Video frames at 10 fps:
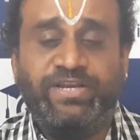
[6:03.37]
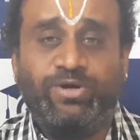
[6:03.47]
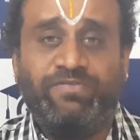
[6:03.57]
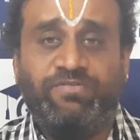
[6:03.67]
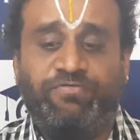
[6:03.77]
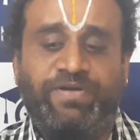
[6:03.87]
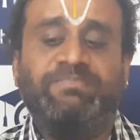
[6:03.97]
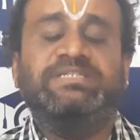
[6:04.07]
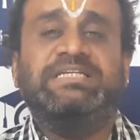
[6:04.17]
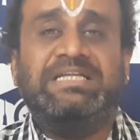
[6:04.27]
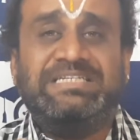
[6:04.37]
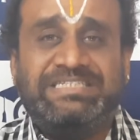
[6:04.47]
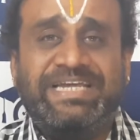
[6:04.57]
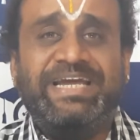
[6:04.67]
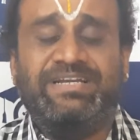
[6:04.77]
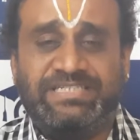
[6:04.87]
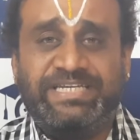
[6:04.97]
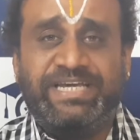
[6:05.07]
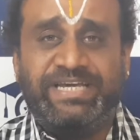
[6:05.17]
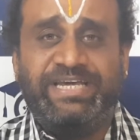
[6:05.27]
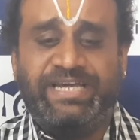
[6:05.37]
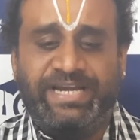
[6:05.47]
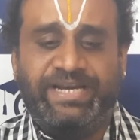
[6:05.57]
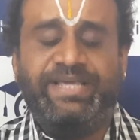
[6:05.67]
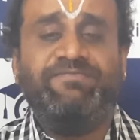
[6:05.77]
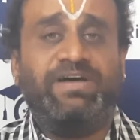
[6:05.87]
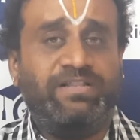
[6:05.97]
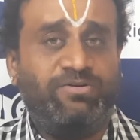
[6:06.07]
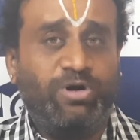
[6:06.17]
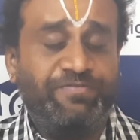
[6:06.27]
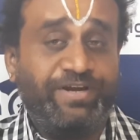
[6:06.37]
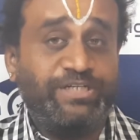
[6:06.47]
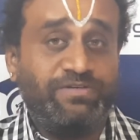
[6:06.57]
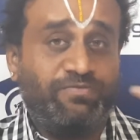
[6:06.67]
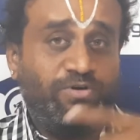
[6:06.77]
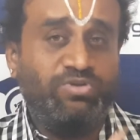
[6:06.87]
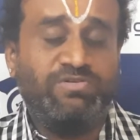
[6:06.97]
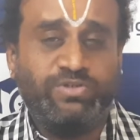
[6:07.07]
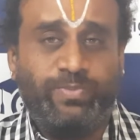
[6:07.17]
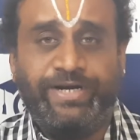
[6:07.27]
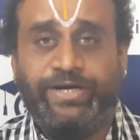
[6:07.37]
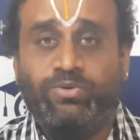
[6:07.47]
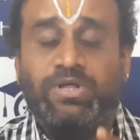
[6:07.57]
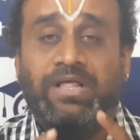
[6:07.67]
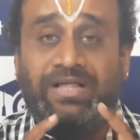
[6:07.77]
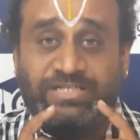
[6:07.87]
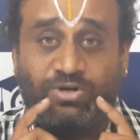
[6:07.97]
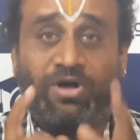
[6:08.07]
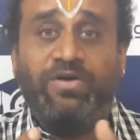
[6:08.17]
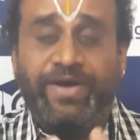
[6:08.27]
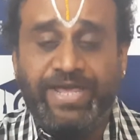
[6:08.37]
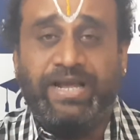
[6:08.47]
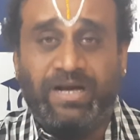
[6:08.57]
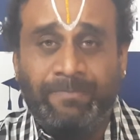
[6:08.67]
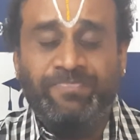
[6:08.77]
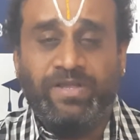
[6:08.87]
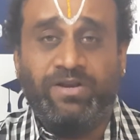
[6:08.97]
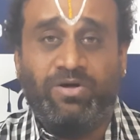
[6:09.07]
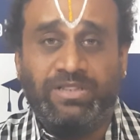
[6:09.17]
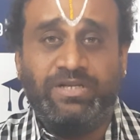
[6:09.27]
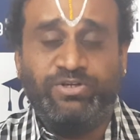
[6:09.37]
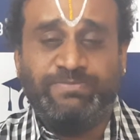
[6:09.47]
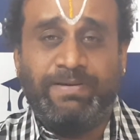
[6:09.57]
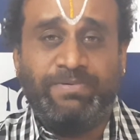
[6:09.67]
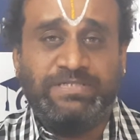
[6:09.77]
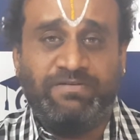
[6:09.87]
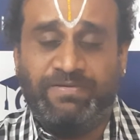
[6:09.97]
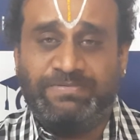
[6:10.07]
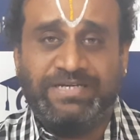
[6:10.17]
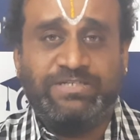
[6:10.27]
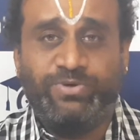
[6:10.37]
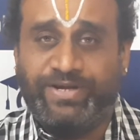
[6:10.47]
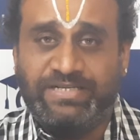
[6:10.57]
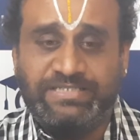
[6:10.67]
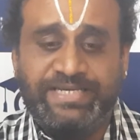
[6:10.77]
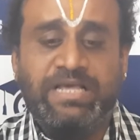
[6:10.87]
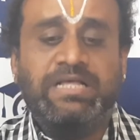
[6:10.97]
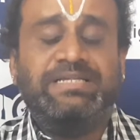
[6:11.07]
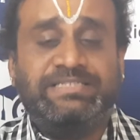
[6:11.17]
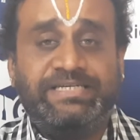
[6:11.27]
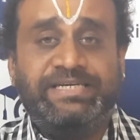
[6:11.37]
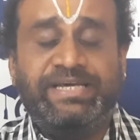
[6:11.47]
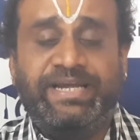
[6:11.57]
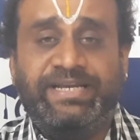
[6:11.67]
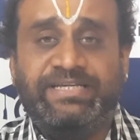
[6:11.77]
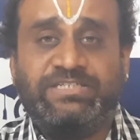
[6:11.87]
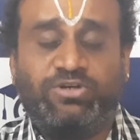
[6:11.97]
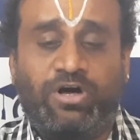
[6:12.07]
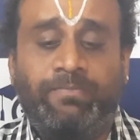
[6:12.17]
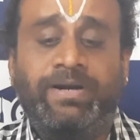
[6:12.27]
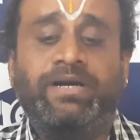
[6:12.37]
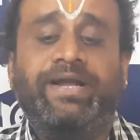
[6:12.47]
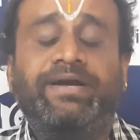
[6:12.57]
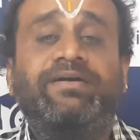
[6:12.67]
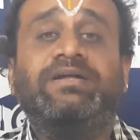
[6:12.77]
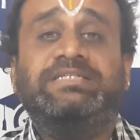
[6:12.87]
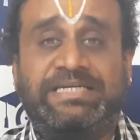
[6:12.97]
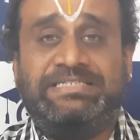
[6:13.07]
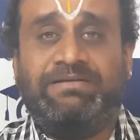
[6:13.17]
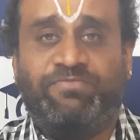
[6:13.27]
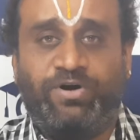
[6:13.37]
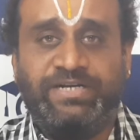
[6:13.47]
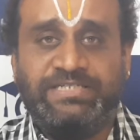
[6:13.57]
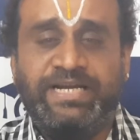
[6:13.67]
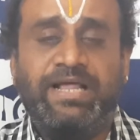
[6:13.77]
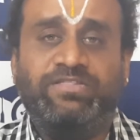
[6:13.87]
Then you have the famous CEED, where the notification for 2022 has already come in all the newspapers and websites. So you can see CEED is common entrance exam for design.